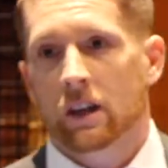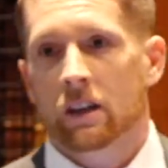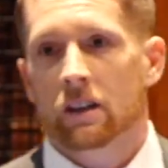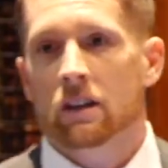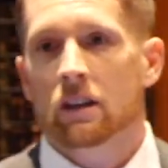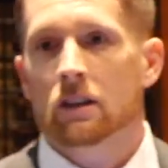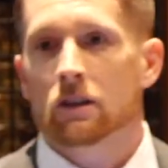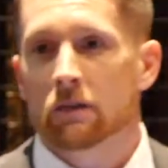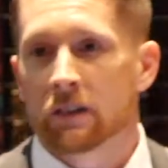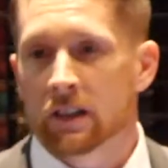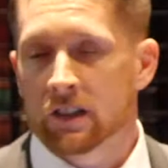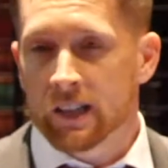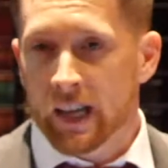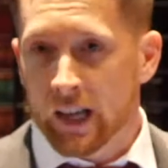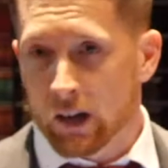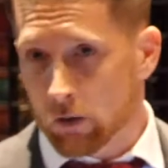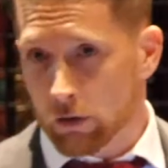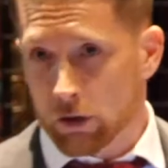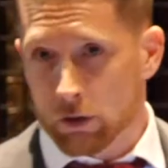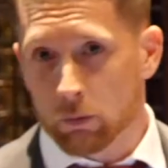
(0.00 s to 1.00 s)
And these event
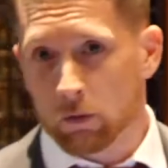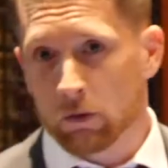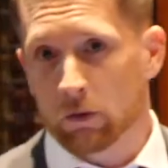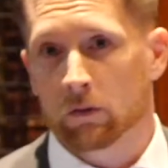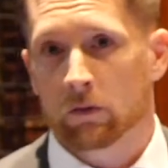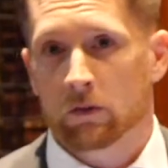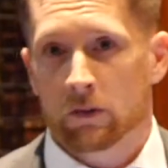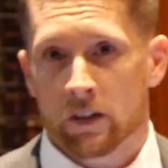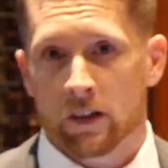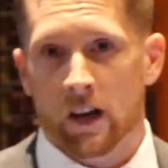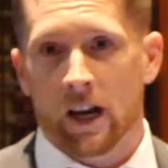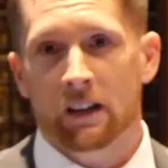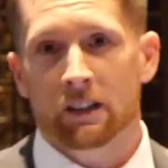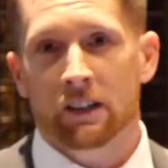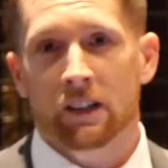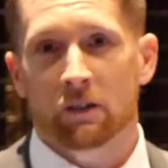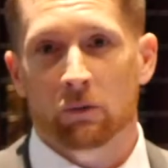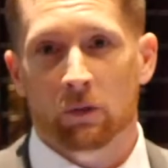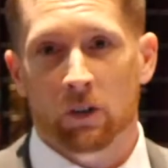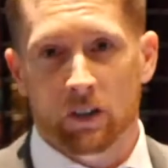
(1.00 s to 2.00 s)
stakeholders will
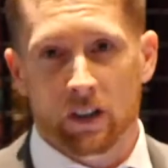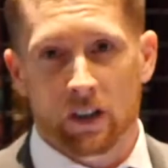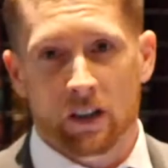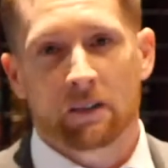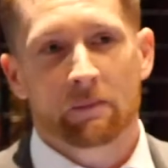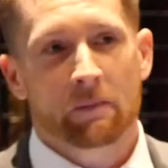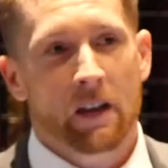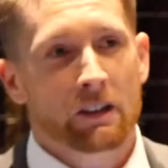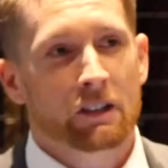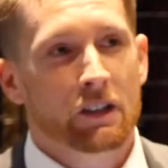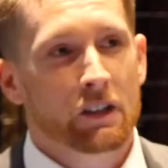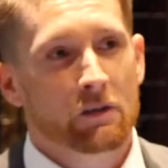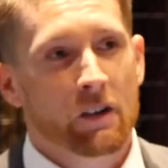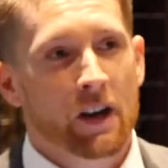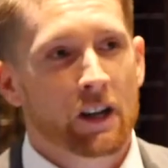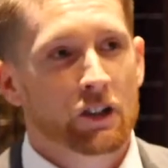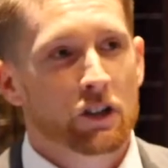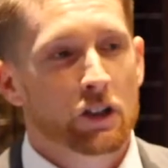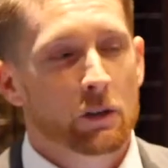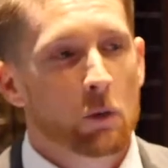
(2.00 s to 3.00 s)

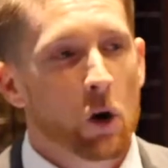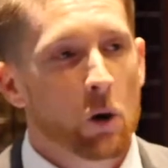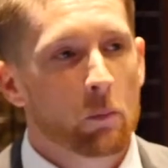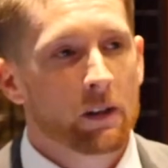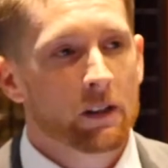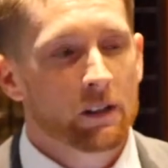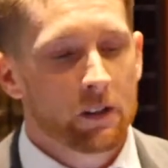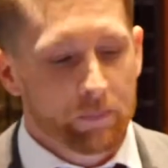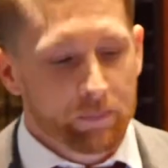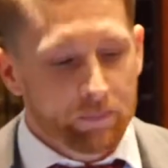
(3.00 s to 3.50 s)
identify in just a moment.